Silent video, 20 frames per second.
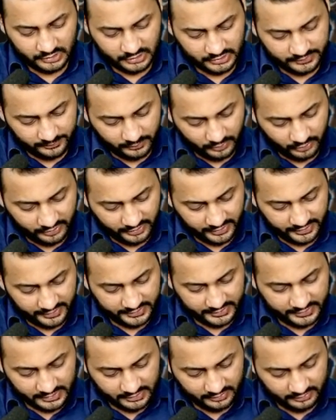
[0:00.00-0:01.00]
Spot
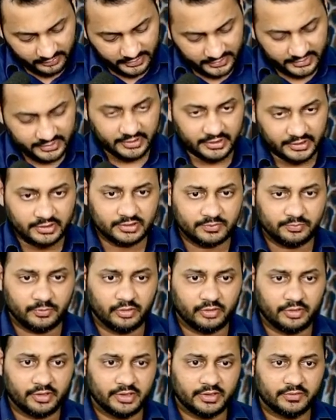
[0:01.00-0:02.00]
rates are, let's take the
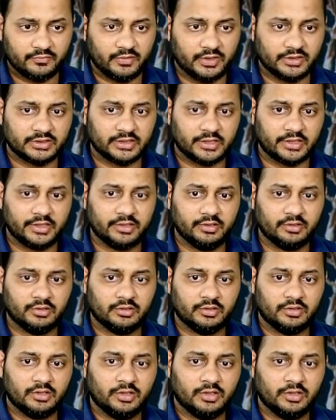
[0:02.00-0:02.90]
spot rates once again.